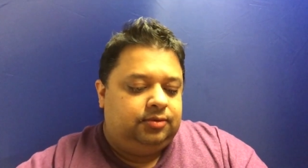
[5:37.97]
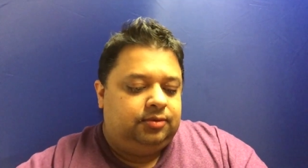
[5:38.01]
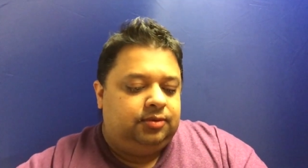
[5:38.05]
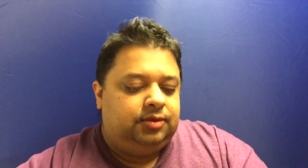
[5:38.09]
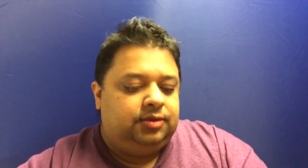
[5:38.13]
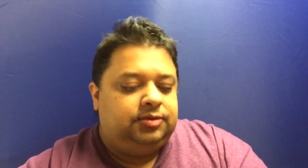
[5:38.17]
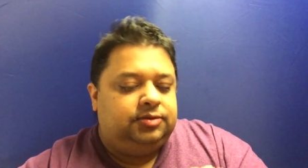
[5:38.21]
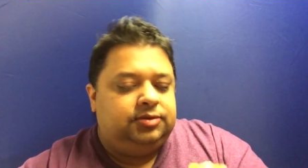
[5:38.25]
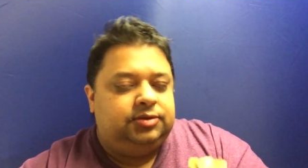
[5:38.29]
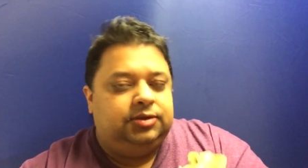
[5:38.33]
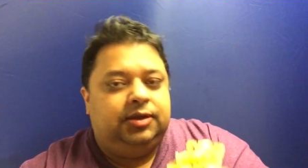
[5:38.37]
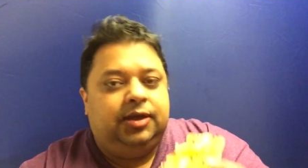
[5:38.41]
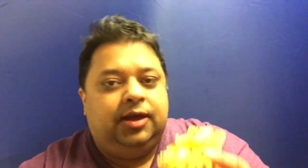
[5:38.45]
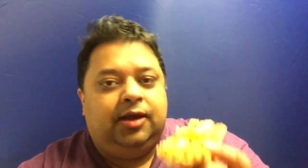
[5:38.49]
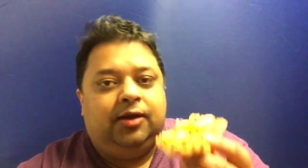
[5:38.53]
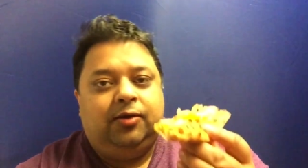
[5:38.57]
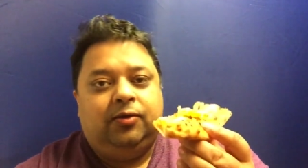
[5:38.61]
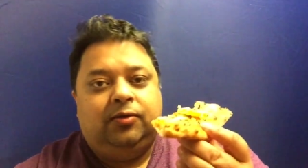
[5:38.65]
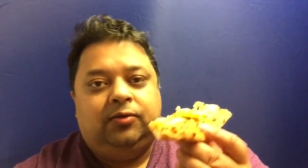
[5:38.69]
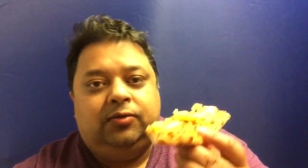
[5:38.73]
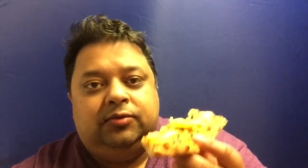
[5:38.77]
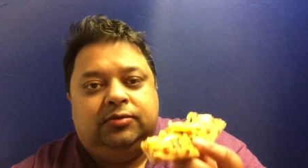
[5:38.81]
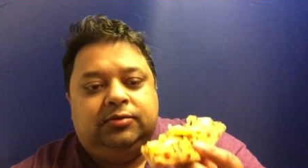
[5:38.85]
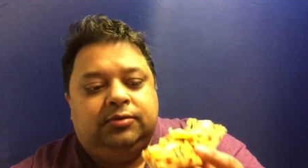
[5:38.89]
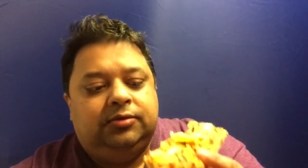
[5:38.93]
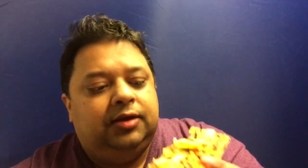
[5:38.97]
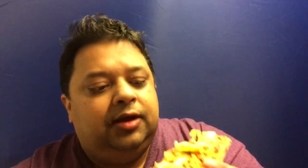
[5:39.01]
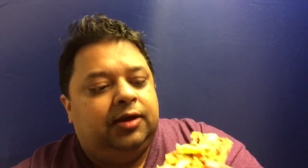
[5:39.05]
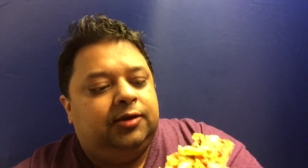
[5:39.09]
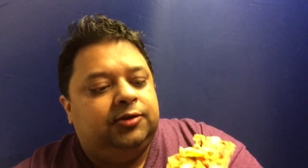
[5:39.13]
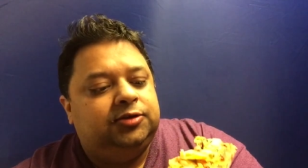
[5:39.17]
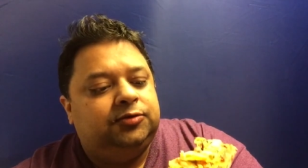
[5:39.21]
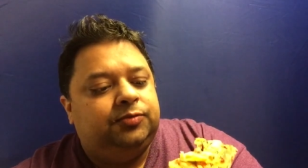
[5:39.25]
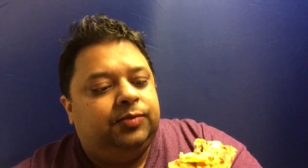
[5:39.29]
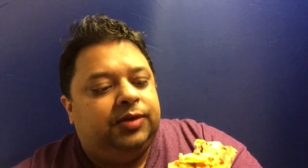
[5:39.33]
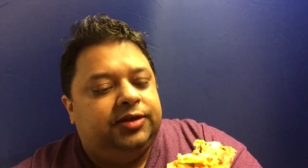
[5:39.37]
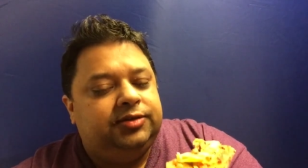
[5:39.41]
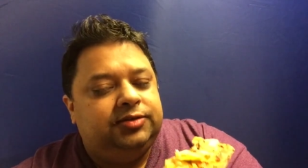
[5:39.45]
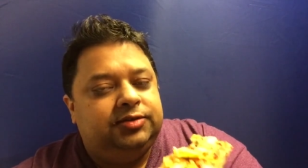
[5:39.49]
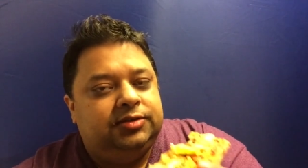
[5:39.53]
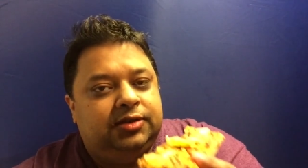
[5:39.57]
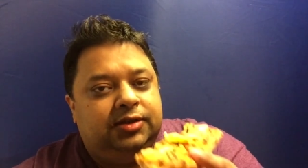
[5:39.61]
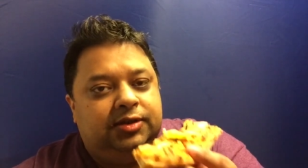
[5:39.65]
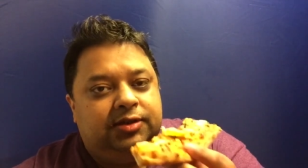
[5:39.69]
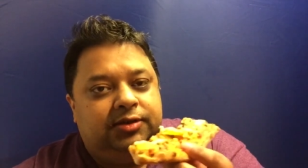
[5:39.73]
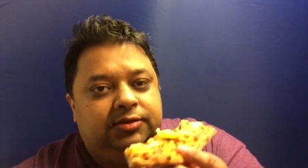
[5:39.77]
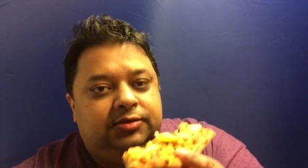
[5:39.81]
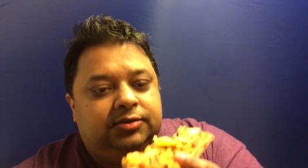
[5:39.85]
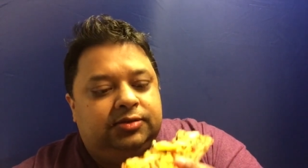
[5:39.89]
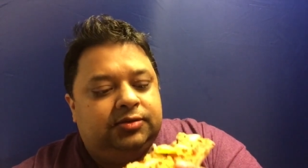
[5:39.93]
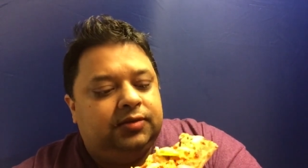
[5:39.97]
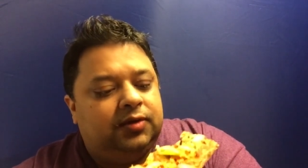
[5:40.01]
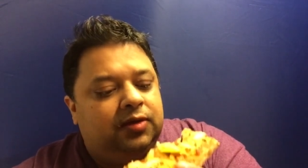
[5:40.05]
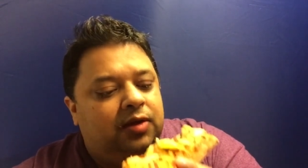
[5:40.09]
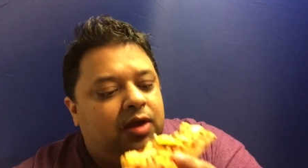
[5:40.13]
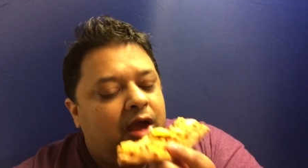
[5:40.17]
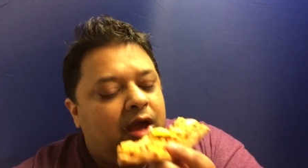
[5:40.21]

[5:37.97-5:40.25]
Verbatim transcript: Let's see how, how spicy it is.